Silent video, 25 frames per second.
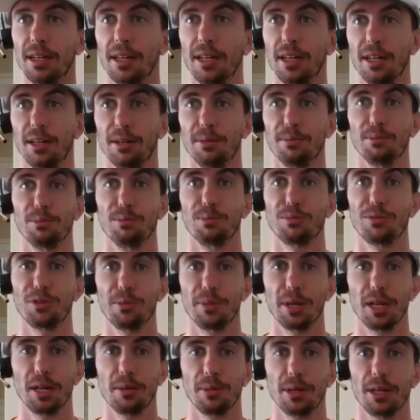Uh, for
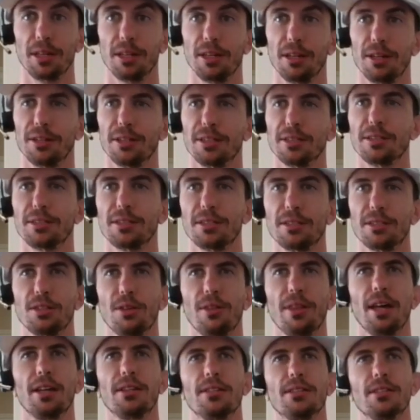many, many years. So
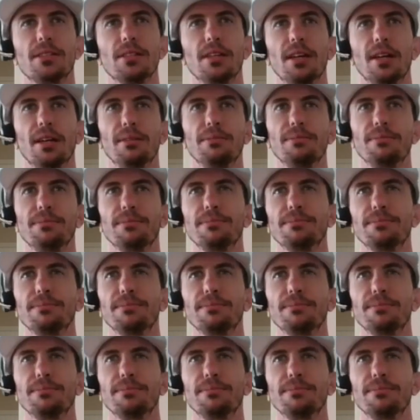that's, uh,